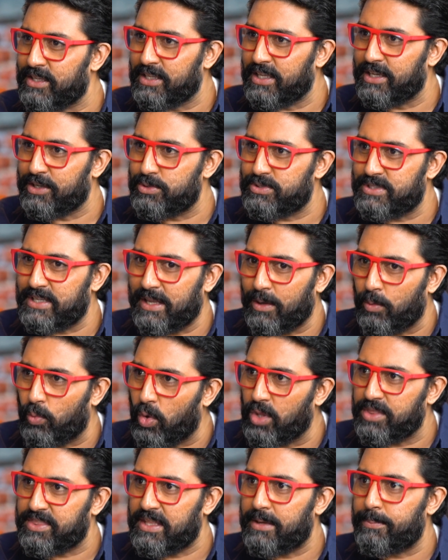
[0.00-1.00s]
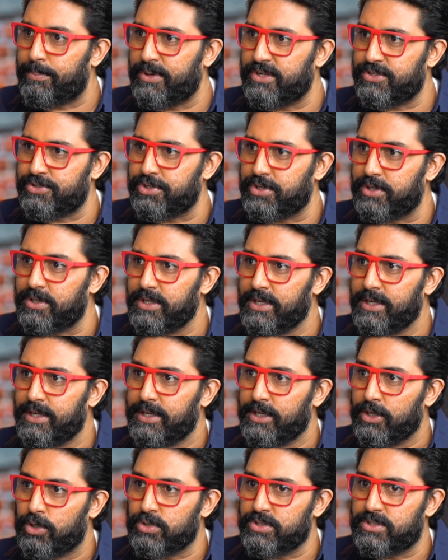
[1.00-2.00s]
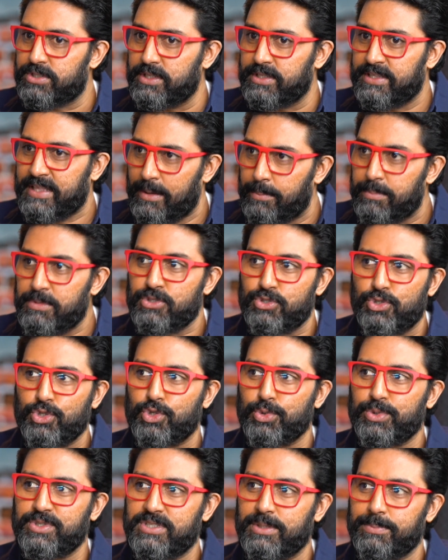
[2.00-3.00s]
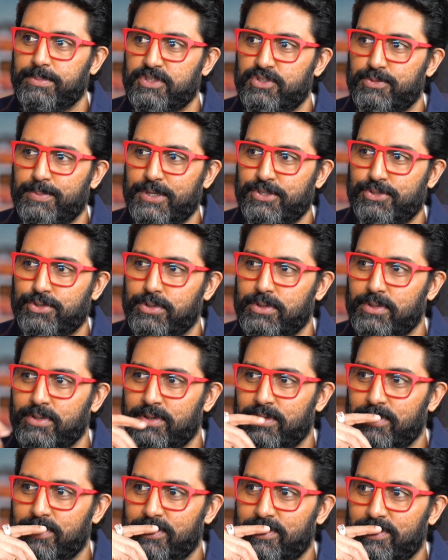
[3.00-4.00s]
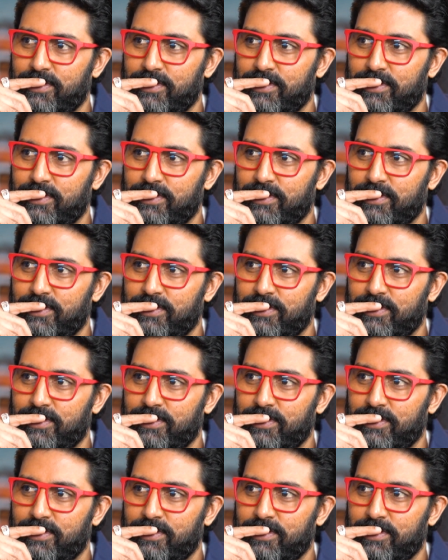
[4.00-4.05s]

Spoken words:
like you said, I want that pressure. Because that means you're doing something special.